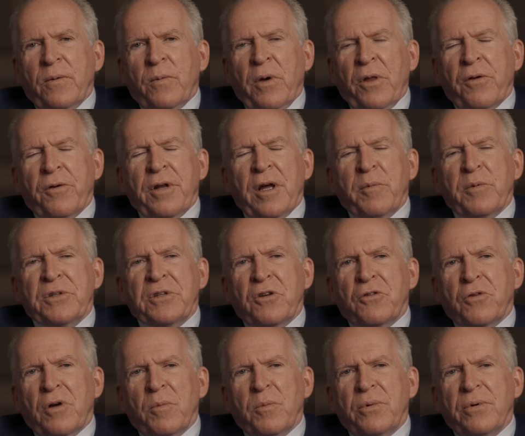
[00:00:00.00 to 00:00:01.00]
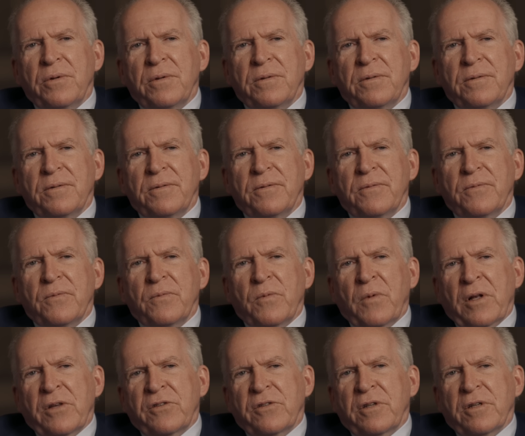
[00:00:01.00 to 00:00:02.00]
whether or not Mr. Trump
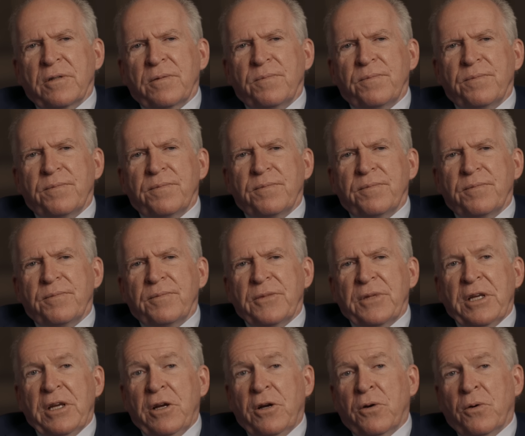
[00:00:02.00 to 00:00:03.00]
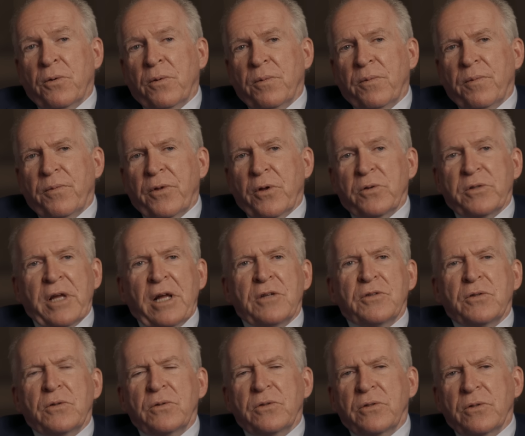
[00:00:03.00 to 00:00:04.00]
wants to hear those
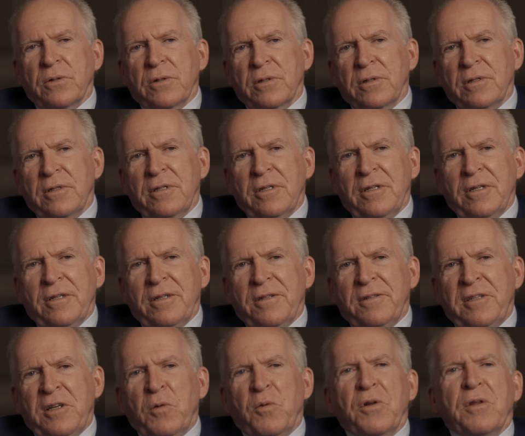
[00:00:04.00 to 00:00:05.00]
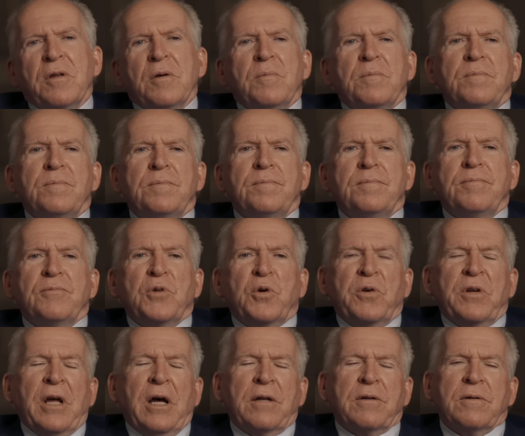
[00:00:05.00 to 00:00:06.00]
answers or deal with them
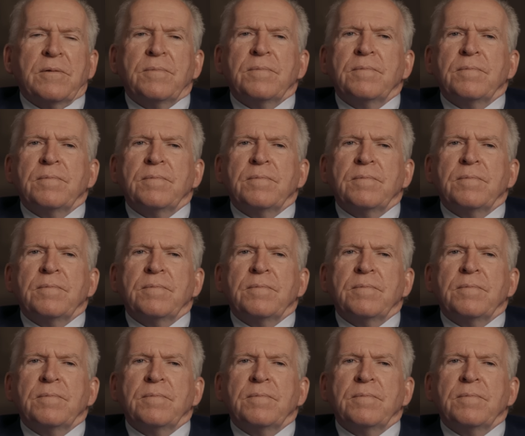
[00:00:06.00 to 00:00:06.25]
or not.